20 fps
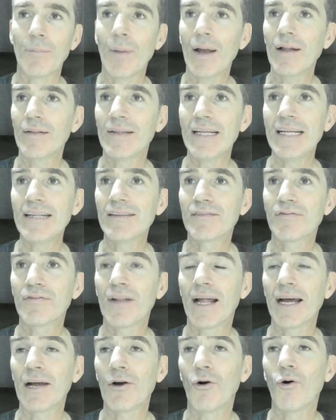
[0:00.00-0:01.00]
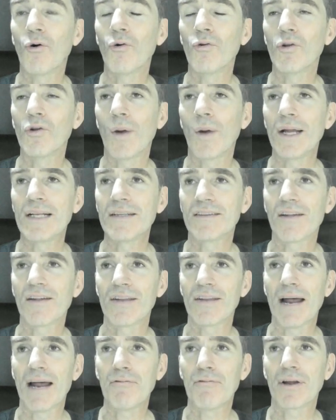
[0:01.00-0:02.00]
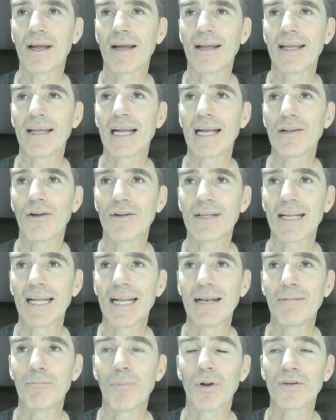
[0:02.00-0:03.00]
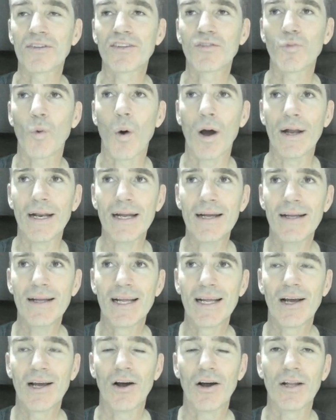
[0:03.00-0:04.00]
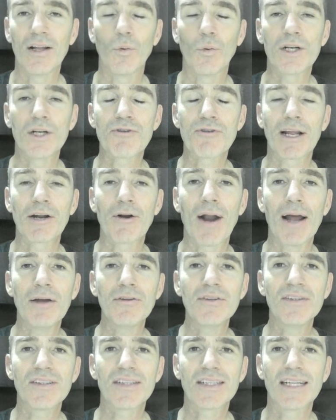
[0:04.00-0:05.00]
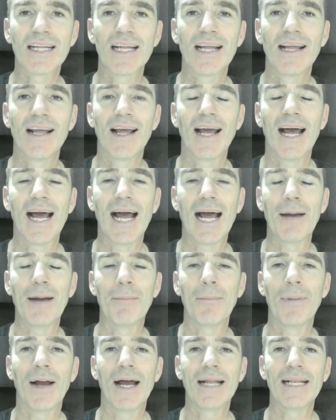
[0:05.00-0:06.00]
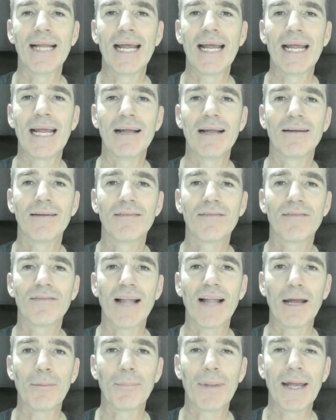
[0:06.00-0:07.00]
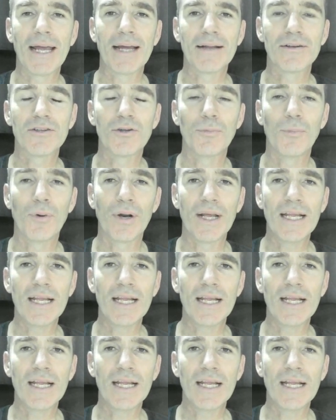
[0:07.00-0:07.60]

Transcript: These fly all the way to southern Africa. You get a lot in Botswana on their wintering grounds, and they fly up here to breed.